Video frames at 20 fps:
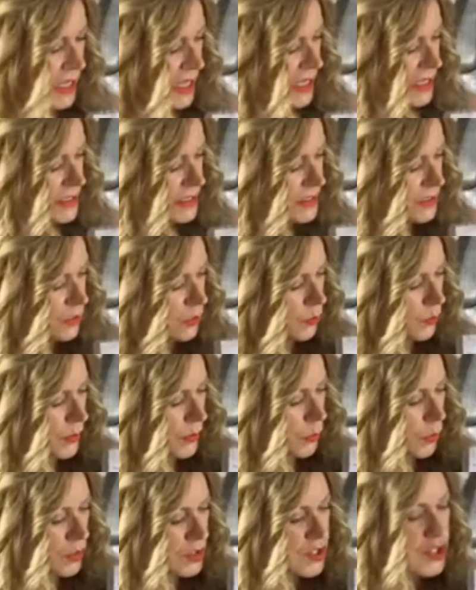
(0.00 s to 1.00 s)
So we
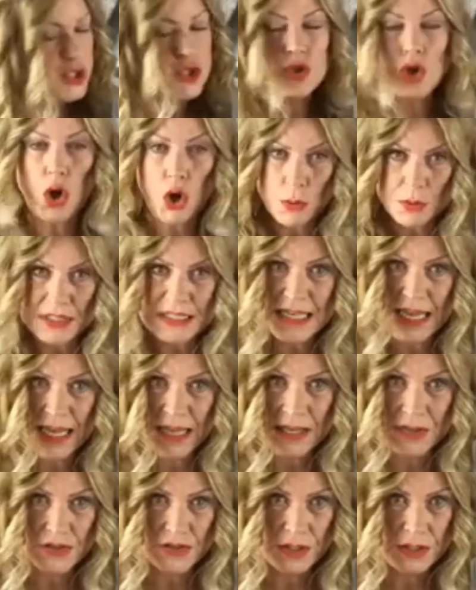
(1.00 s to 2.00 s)
want to stop
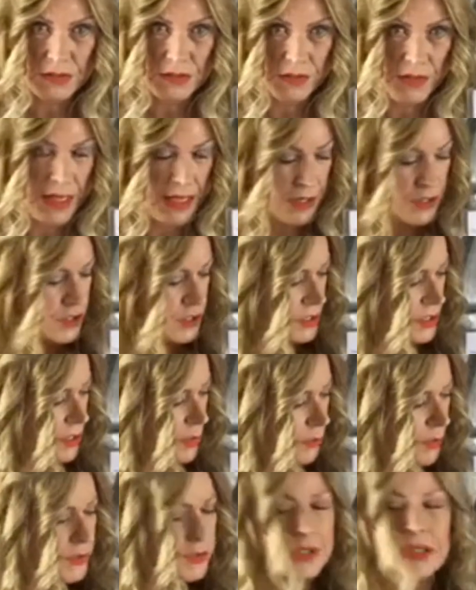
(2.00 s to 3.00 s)
secondary infection.
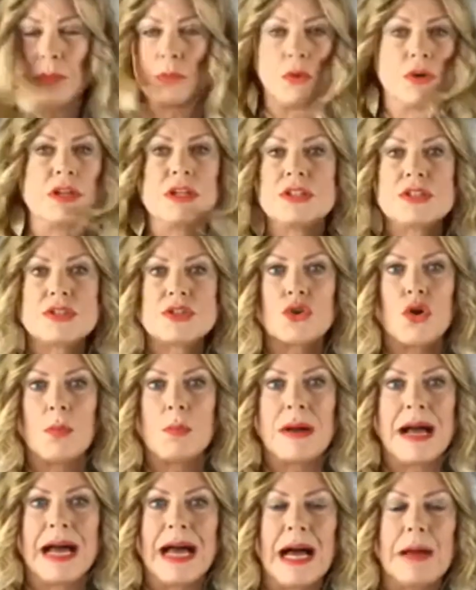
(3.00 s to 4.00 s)
We really want to stop it
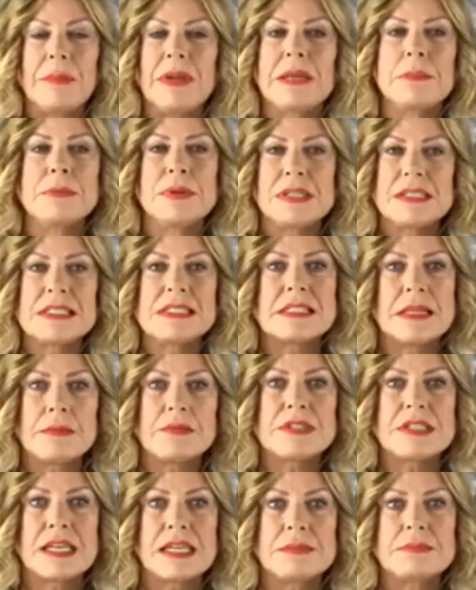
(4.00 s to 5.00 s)
happening, but it's
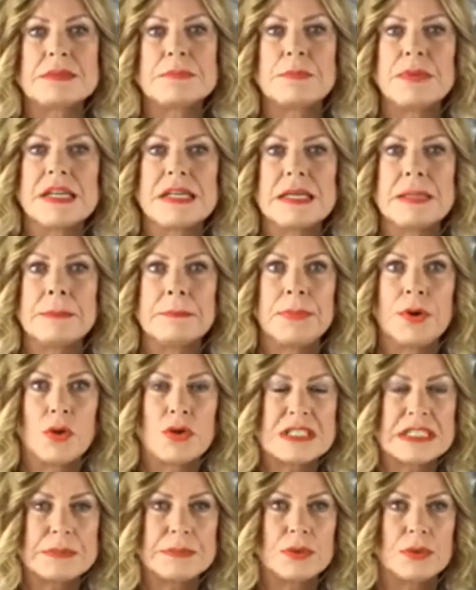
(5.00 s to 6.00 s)
sometimes pretty
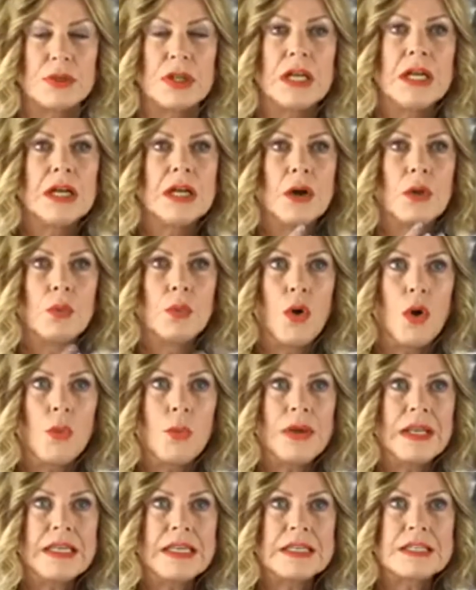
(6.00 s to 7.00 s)
impossible. What we
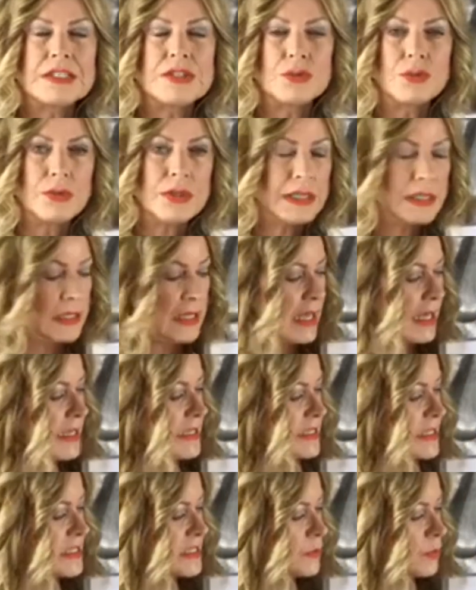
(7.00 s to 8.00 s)
need to realise
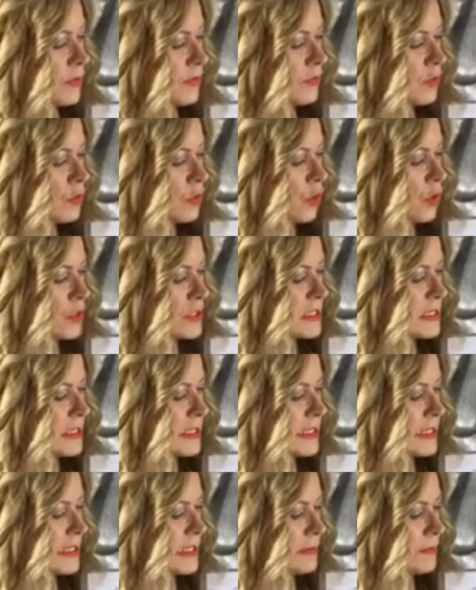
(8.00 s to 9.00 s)
is that we've got to
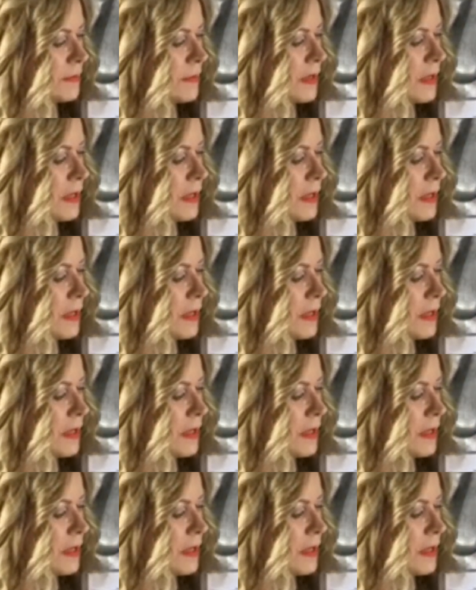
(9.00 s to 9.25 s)
keep